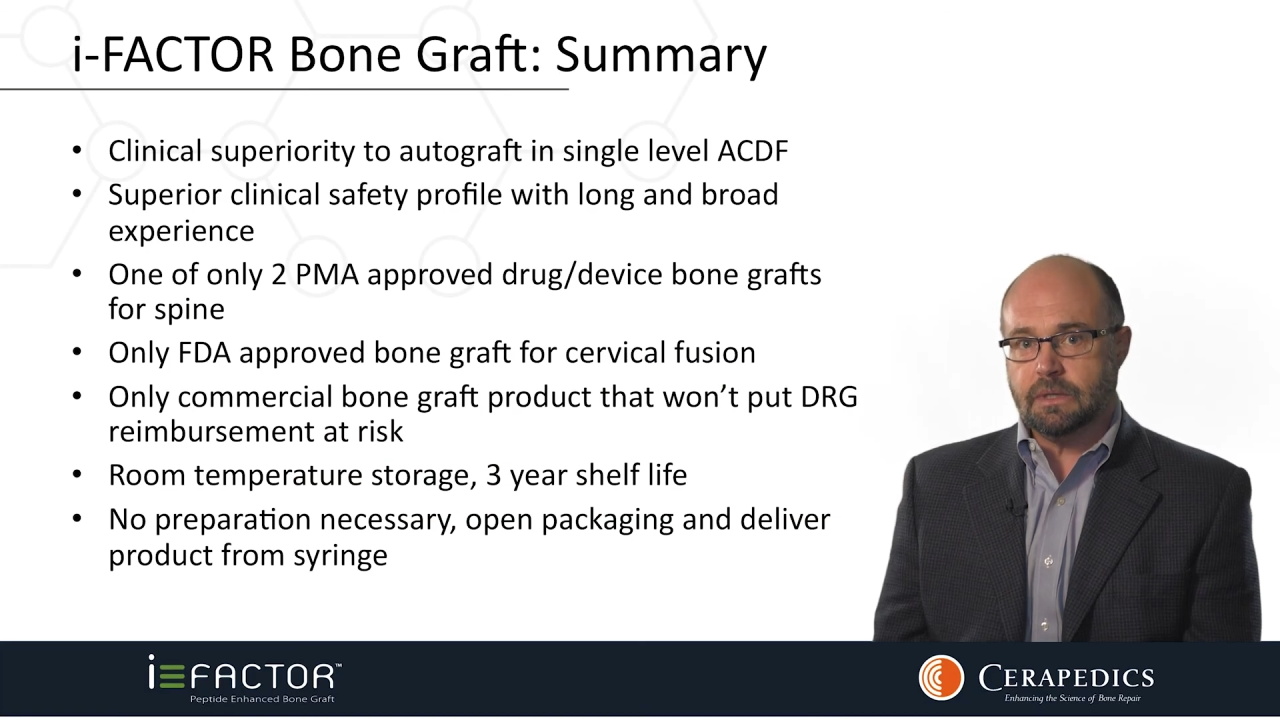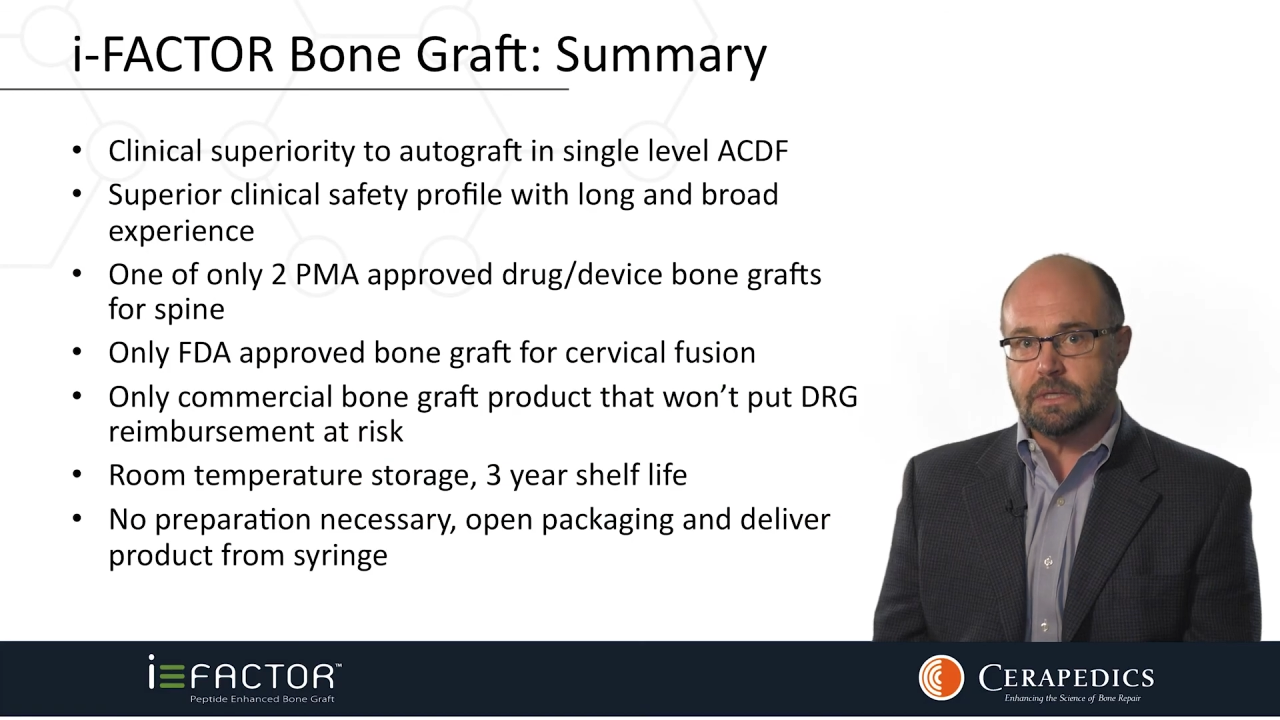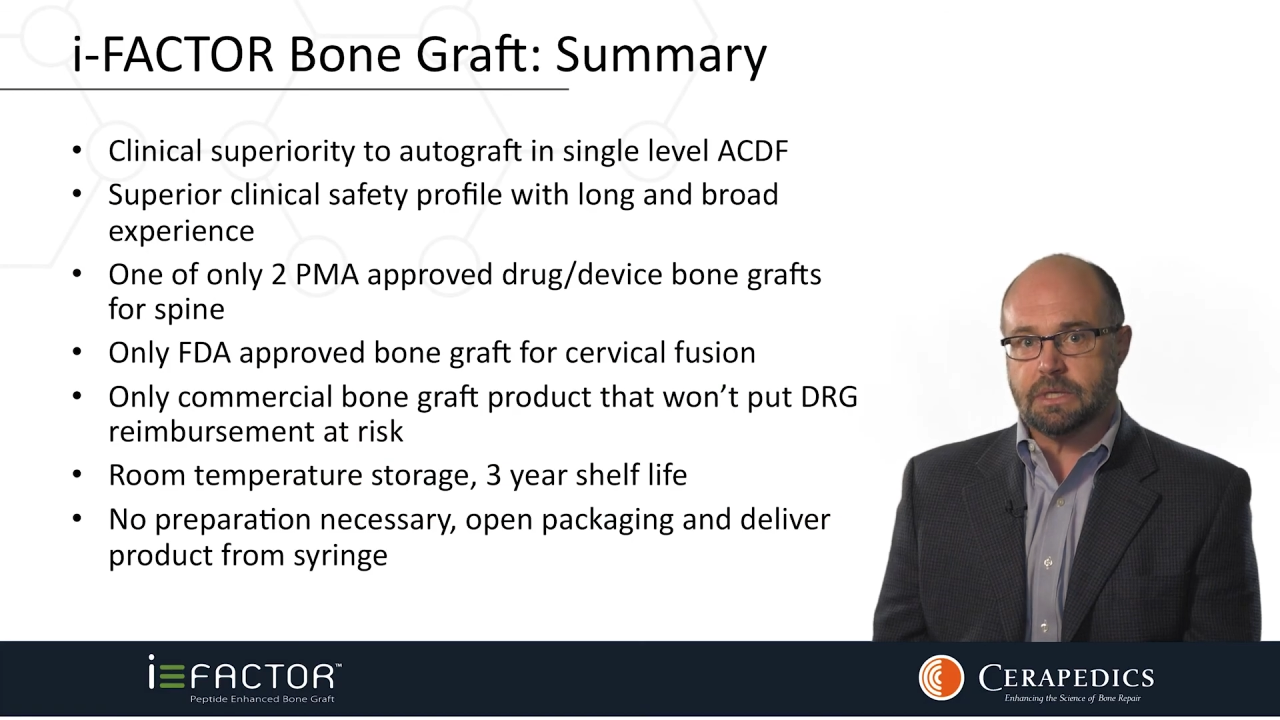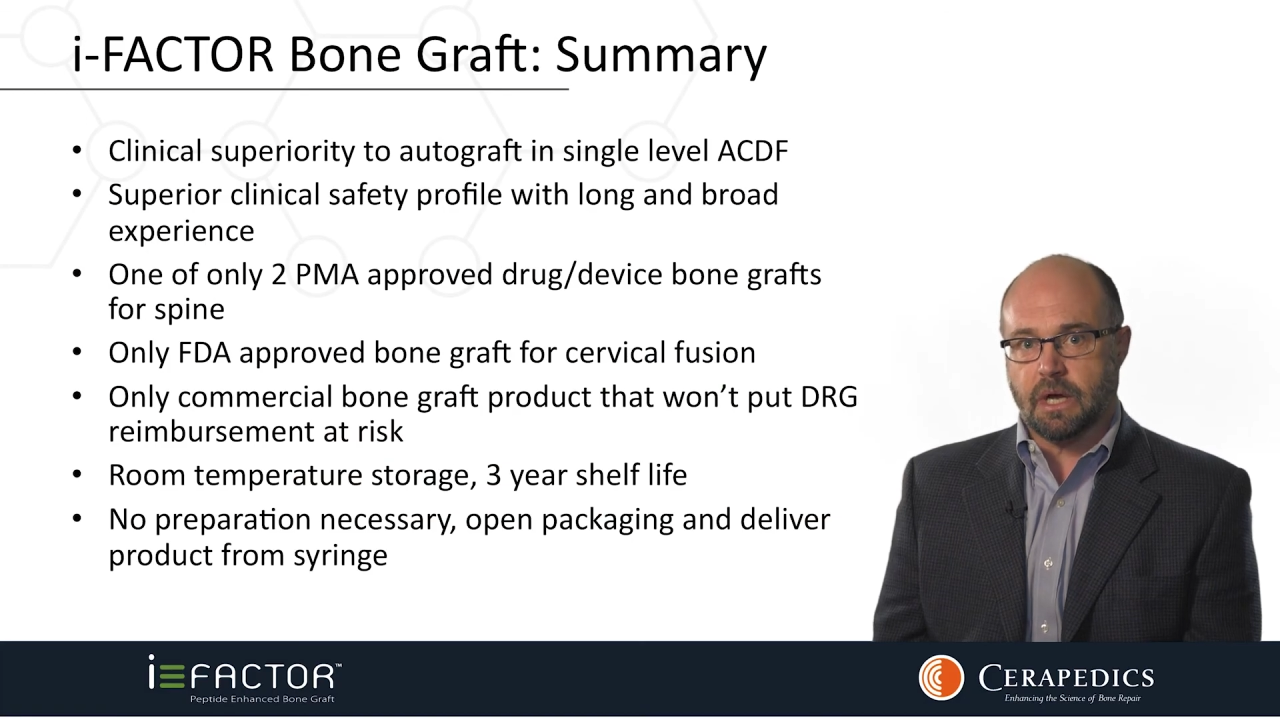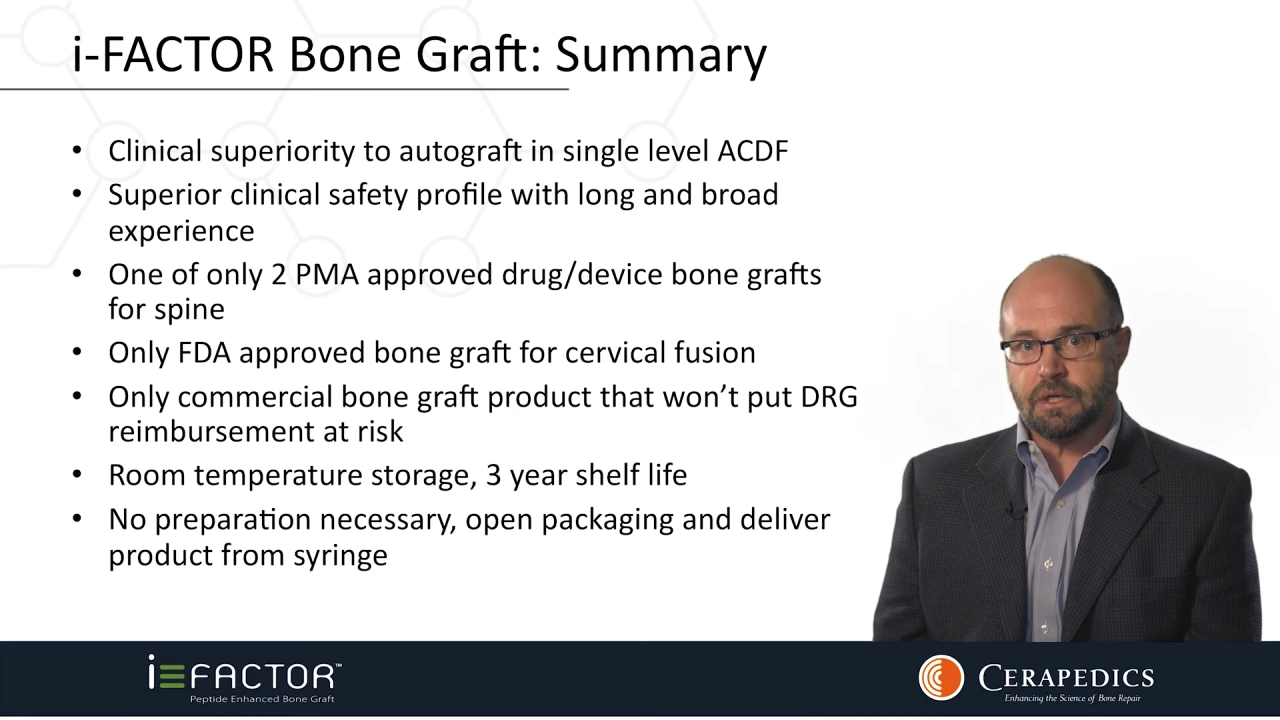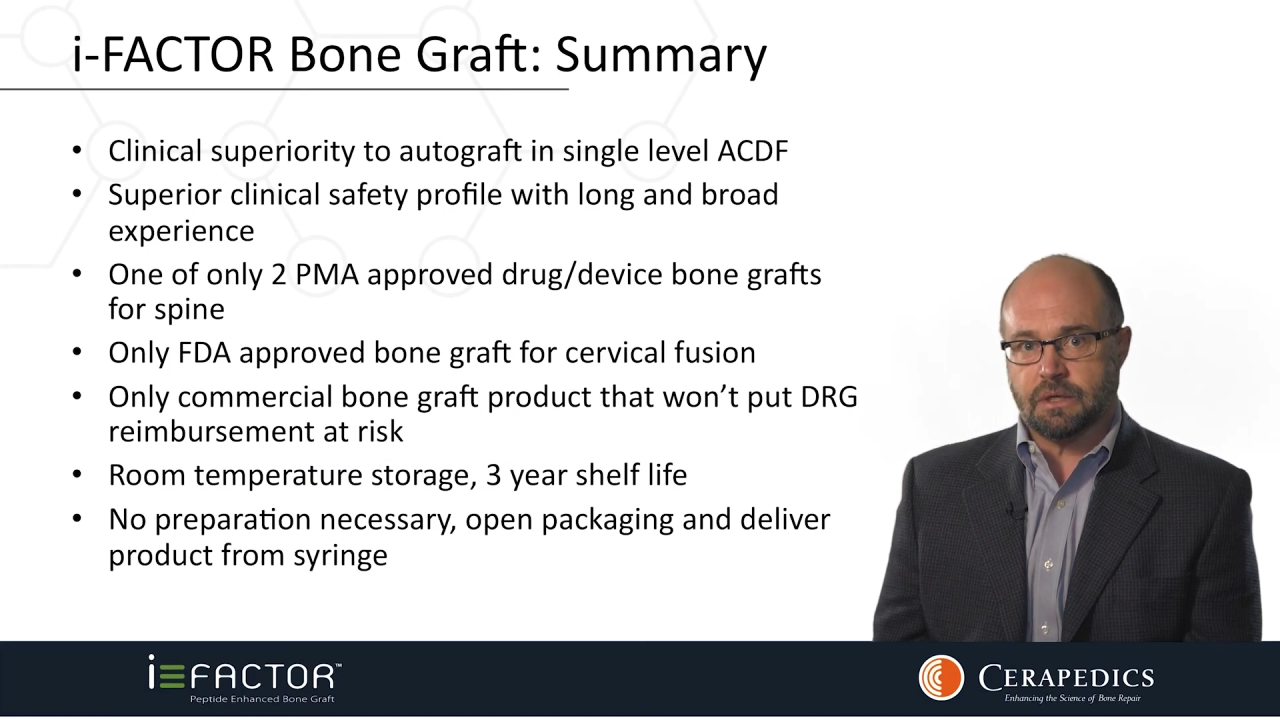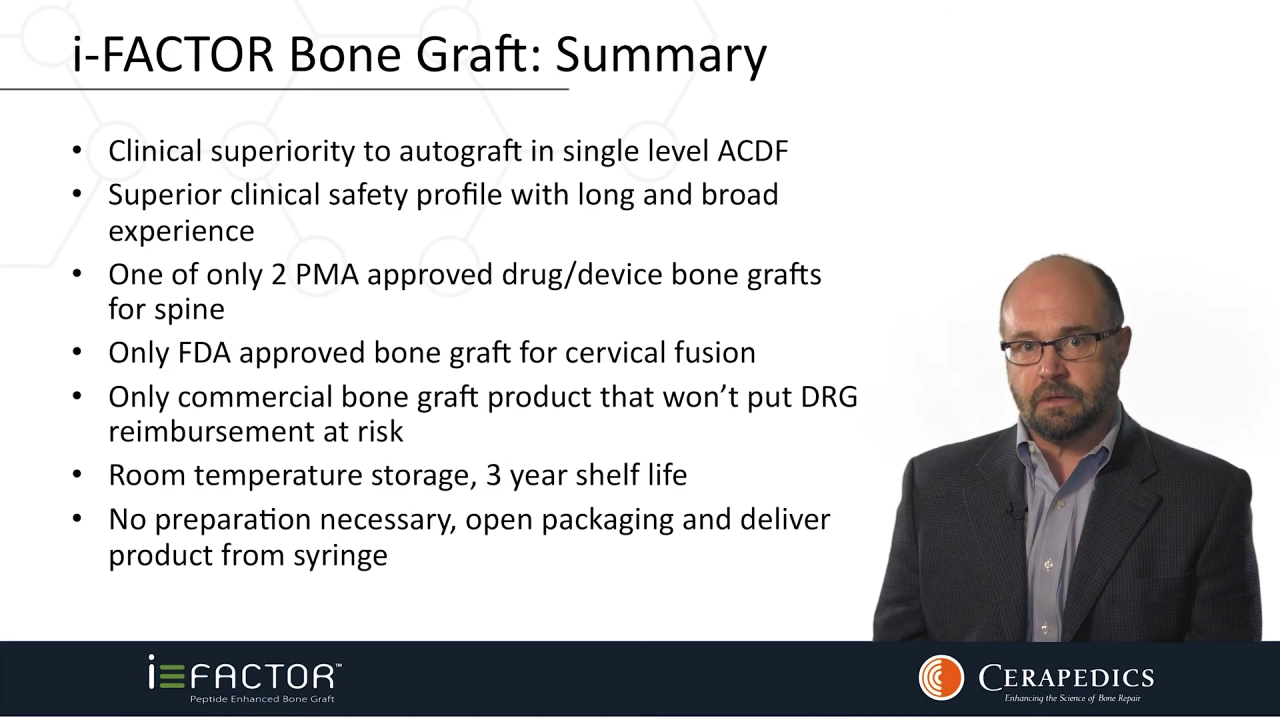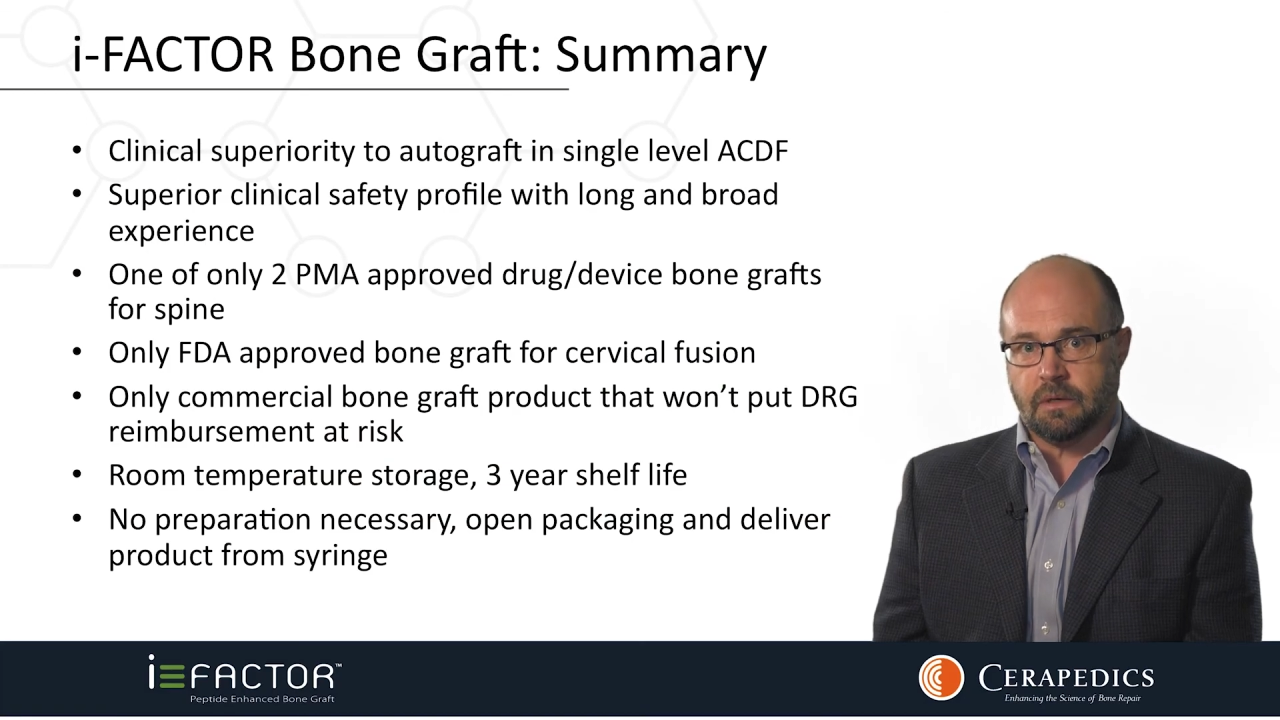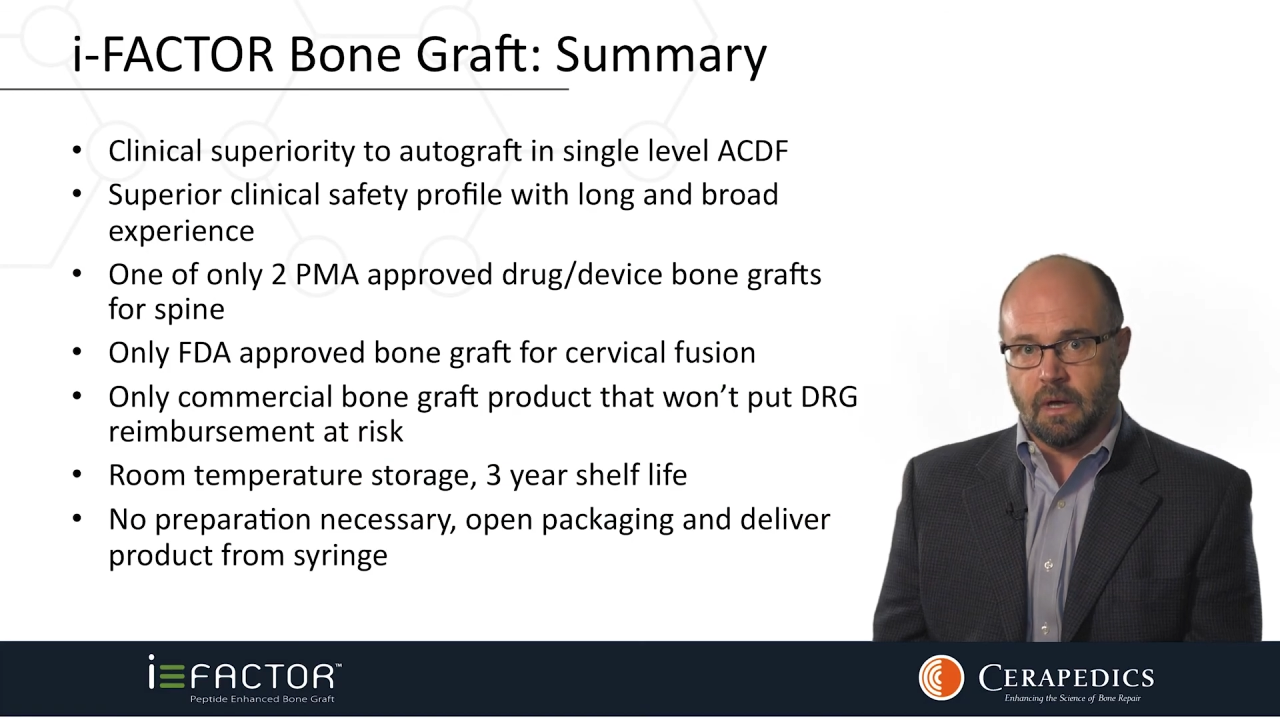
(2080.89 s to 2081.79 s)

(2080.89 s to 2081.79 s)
discussion